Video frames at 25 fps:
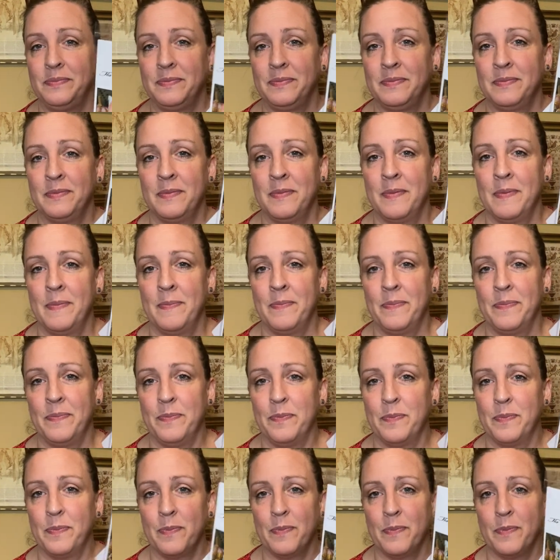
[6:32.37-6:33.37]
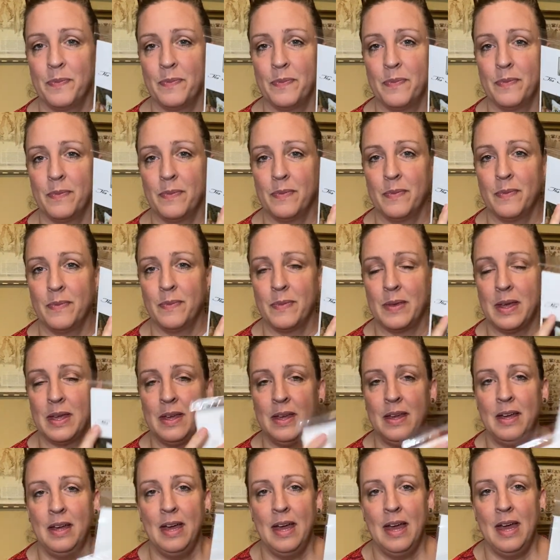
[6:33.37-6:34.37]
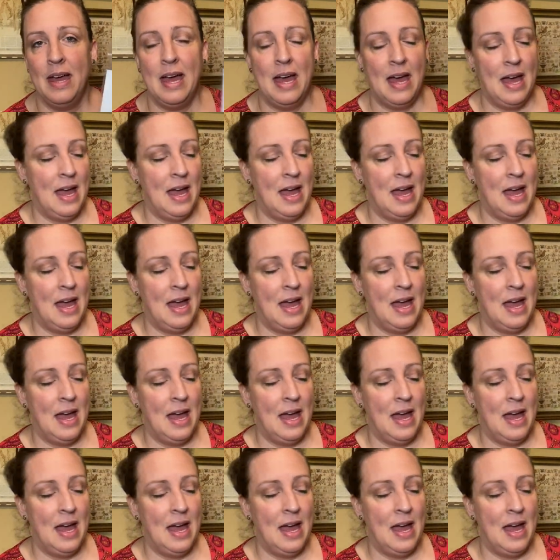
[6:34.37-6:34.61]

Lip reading: (silence)